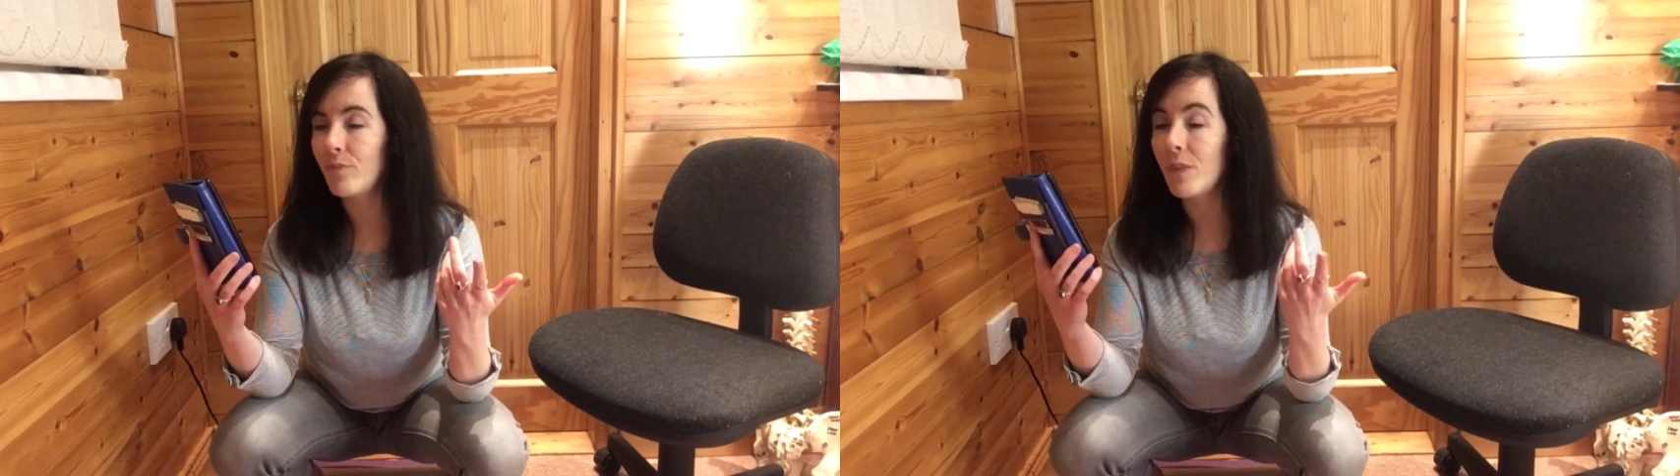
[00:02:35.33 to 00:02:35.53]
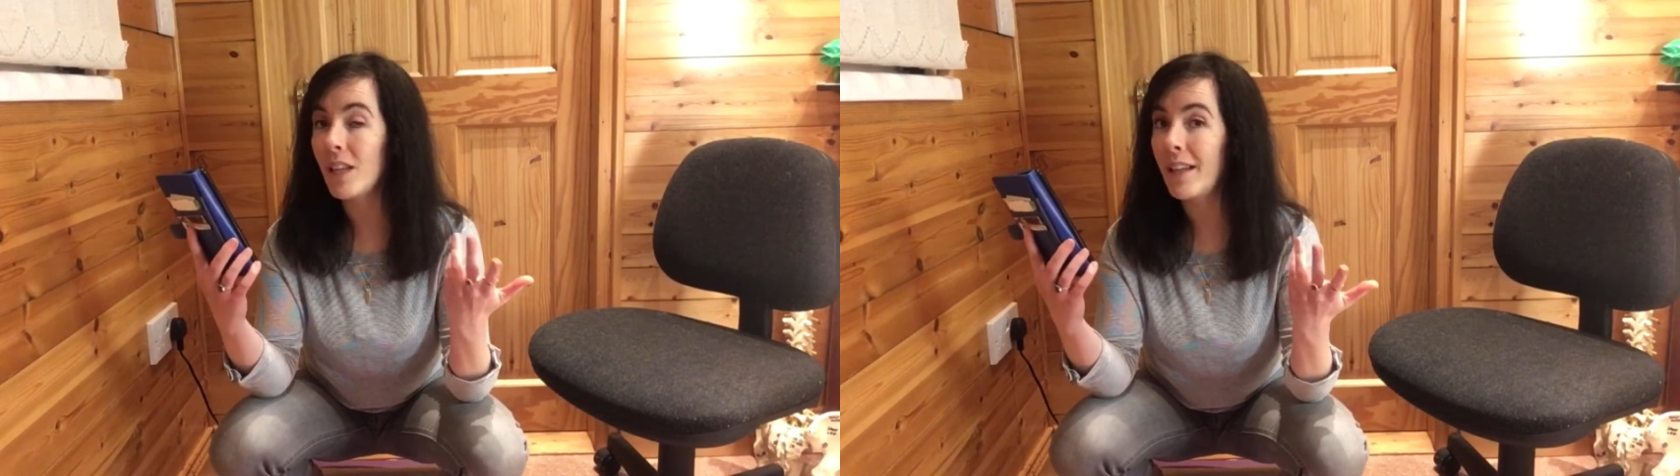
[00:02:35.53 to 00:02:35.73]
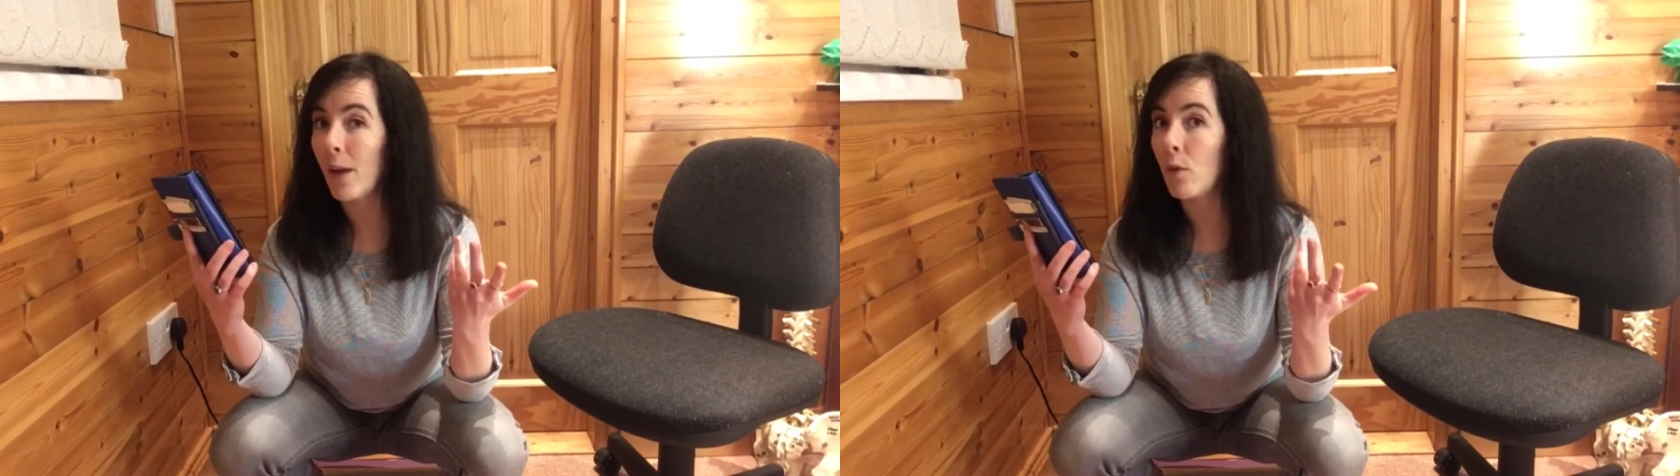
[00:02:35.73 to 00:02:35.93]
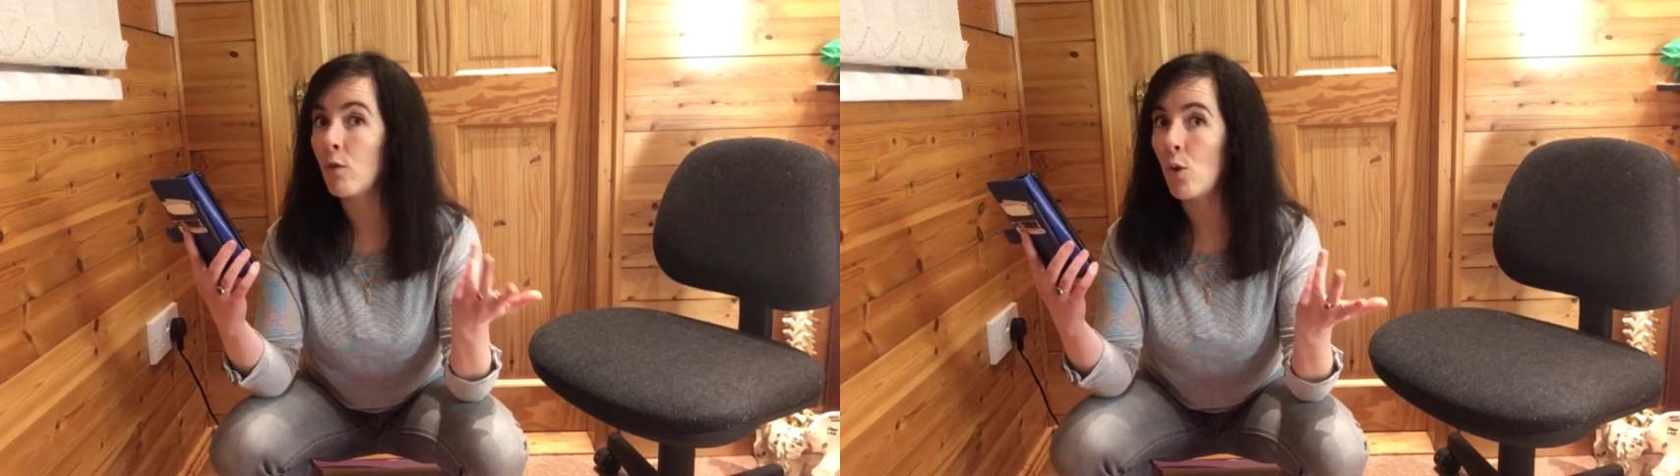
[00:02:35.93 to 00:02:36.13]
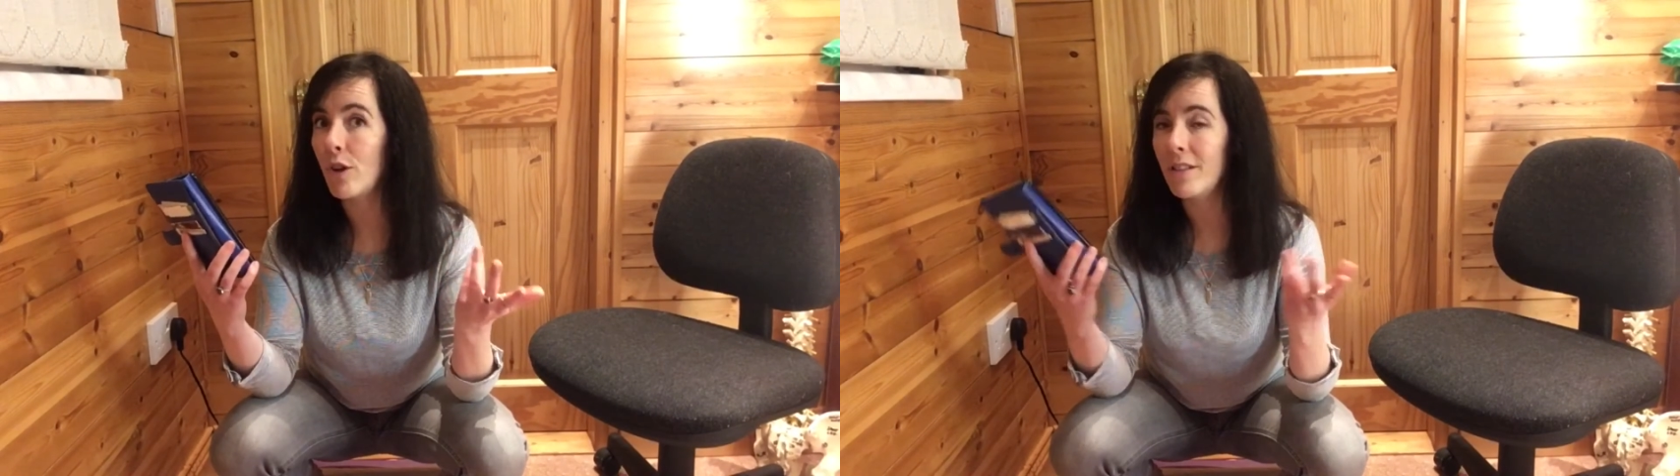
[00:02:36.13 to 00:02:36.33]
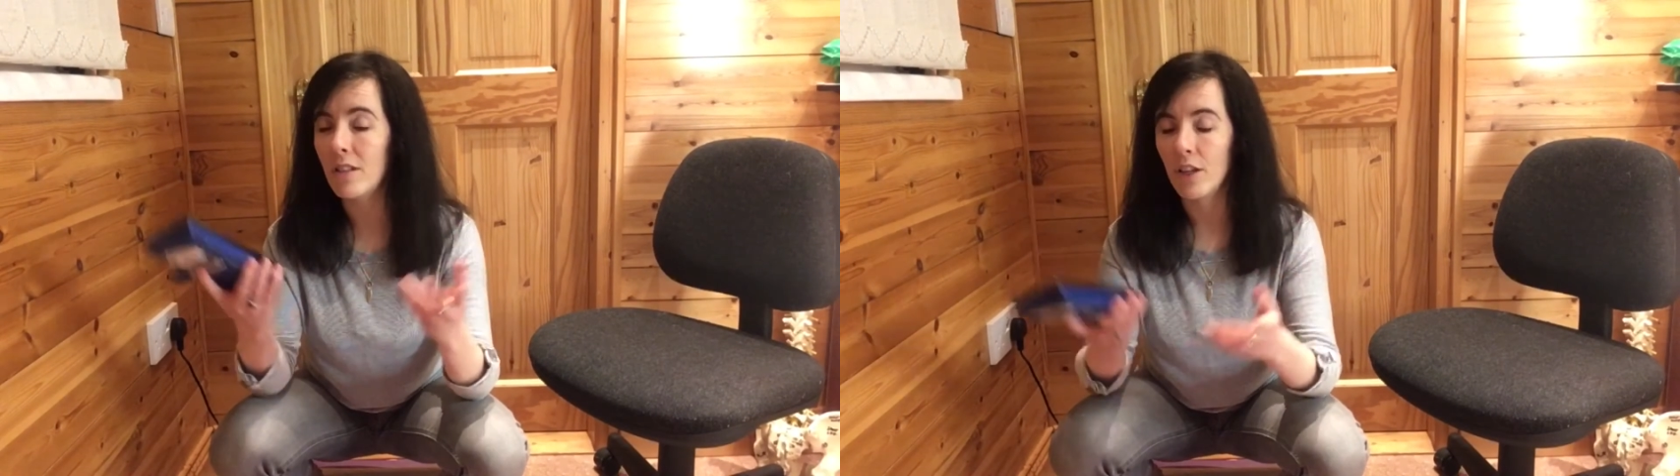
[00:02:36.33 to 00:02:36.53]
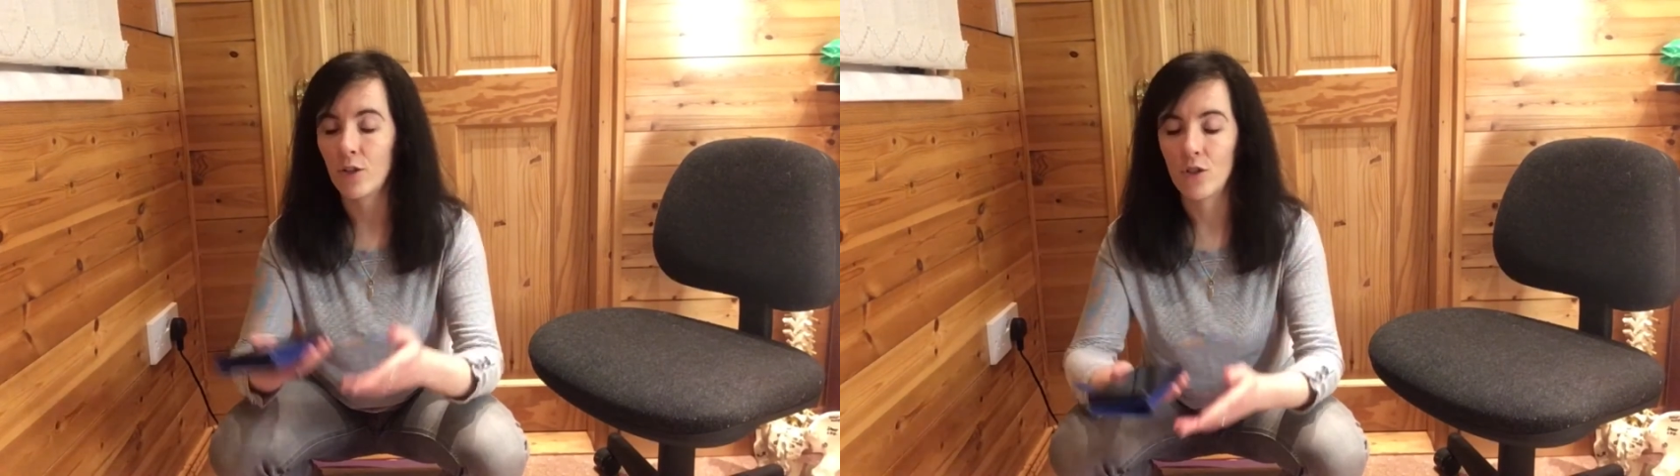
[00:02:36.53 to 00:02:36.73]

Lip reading: Now, of course, I could